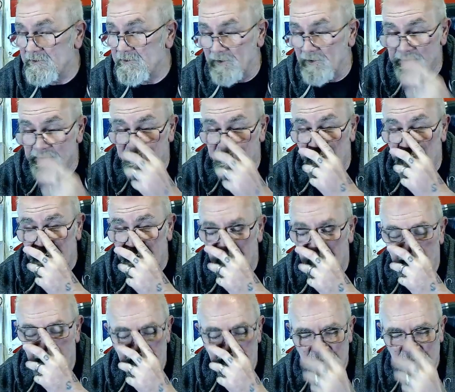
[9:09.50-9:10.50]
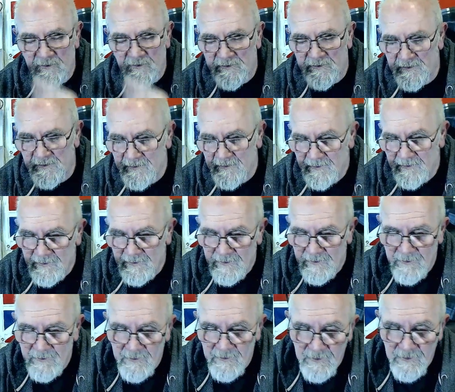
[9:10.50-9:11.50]
I said last night.
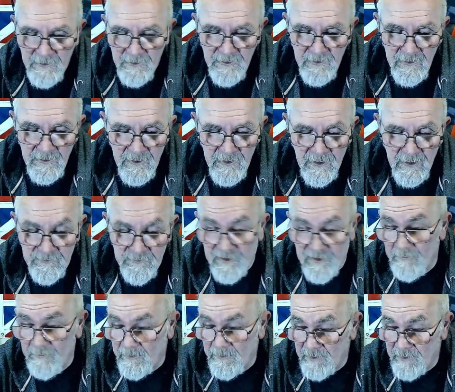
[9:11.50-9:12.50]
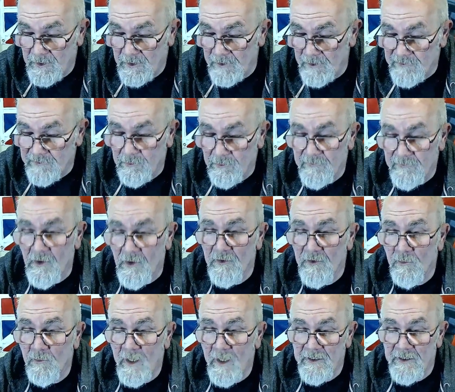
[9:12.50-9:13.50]
Simply because we've got the
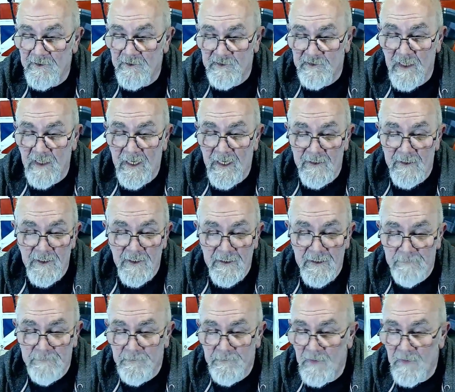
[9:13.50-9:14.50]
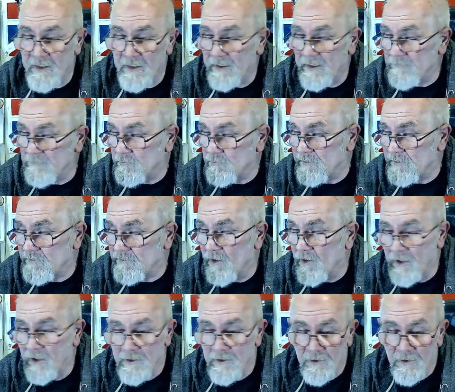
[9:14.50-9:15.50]
wedding Saturday and we've got
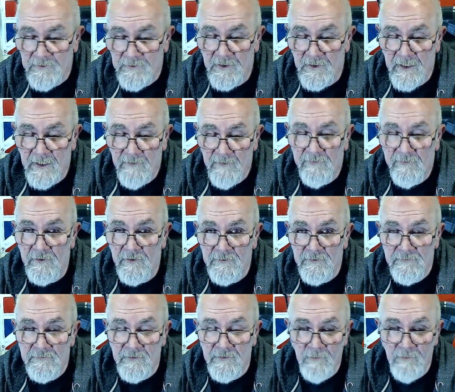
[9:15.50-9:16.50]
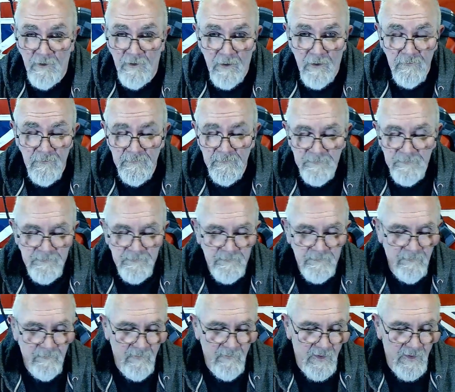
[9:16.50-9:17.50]
a lot to get through tomorrow,
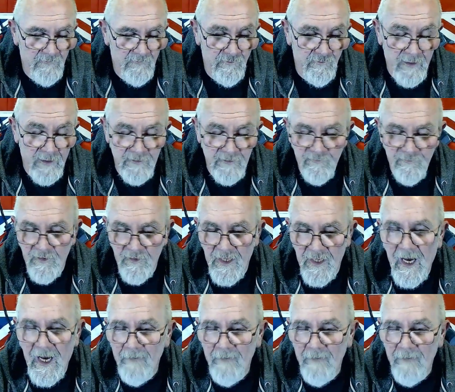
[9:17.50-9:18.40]
ready for that.